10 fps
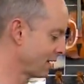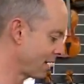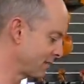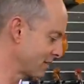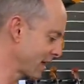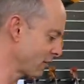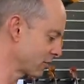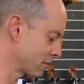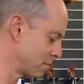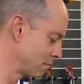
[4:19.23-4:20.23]
I think they
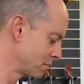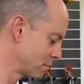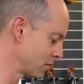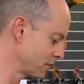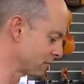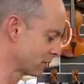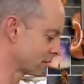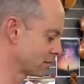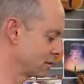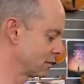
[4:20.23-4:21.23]
look
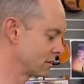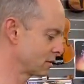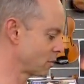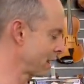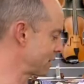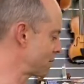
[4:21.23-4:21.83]
beautiful the way they're